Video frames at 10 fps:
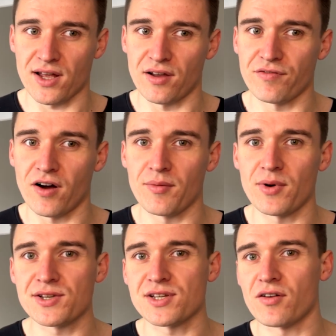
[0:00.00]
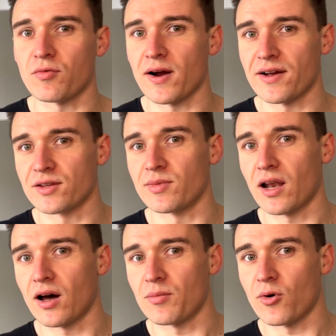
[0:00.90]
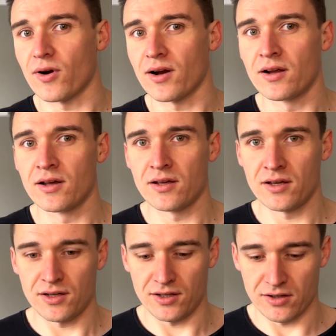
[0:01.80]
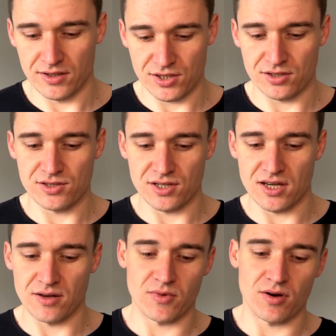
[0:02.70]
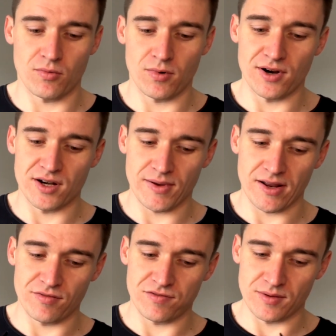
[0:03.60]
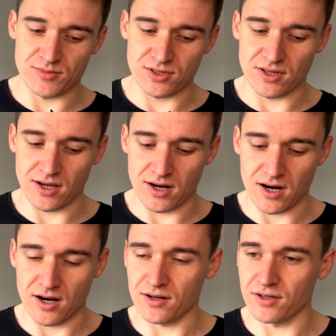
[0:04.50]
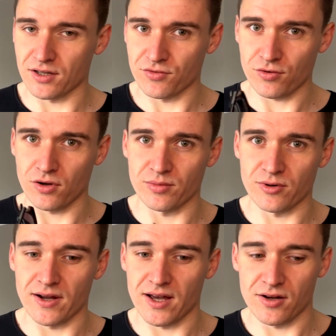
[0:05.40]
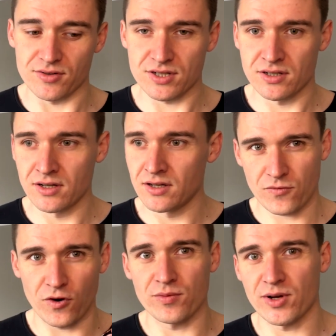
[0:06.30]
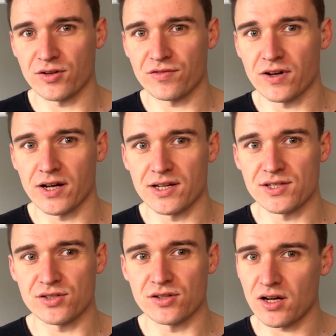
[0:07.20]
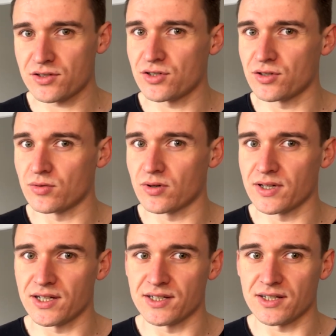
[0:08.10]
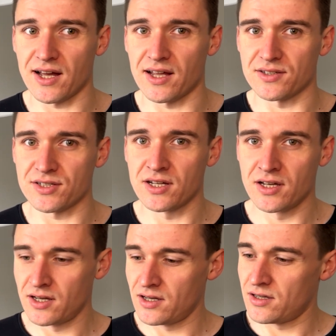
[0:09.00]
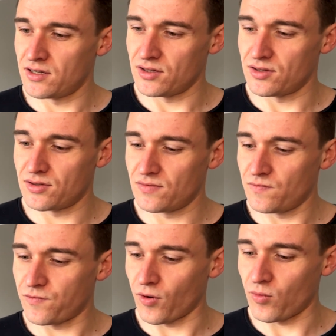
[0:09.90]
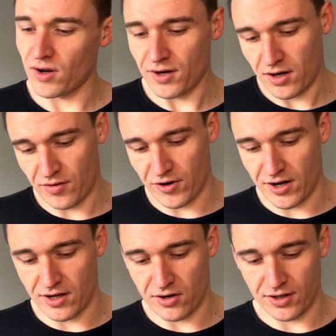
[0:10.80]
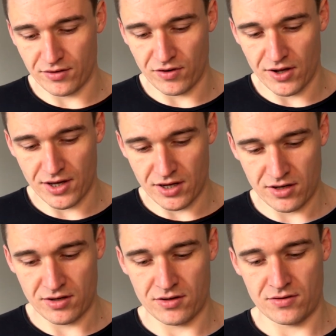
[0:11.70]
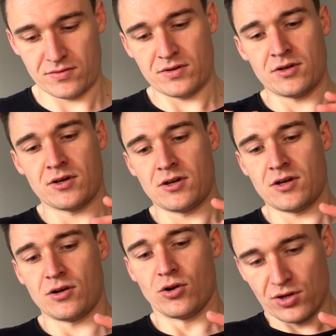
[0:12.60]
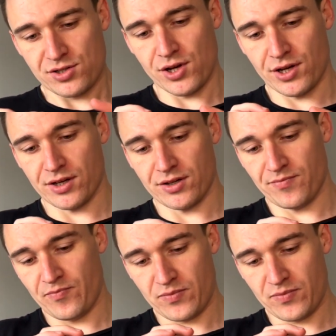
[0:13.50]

and I find myself wearing them a lot more. You know, as you can see, I'm not worried about how flimsy they are. You can throw them around, throw them on your face, not too worried. And for what are very kind of like, looks like a